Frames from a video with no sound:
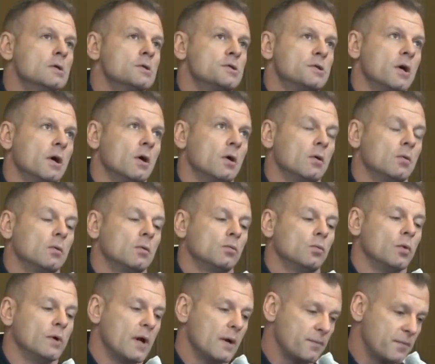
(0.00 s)
So
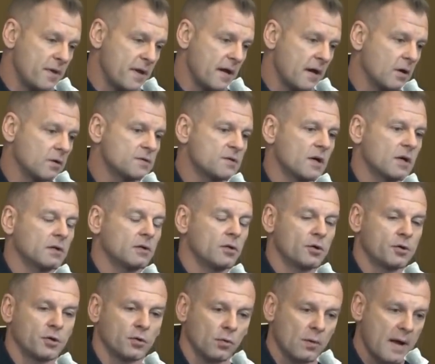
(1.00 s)
went up there, started
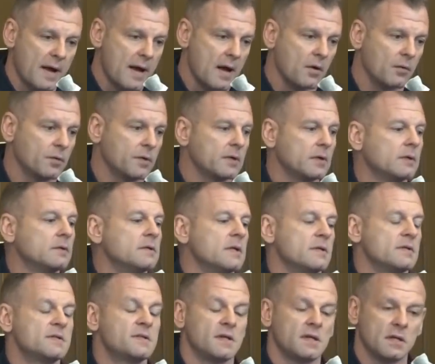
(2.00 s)
looking around,
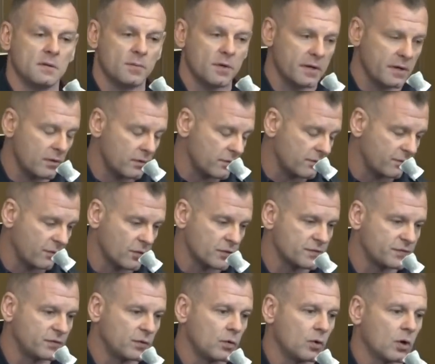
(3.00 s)
didn't see anybody on the
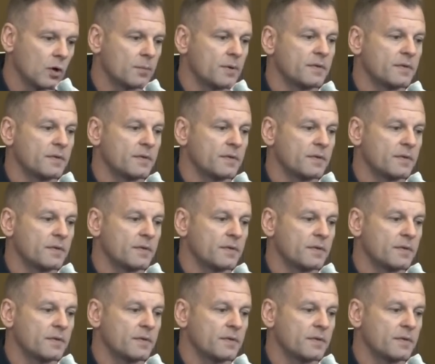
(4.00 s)
first floor,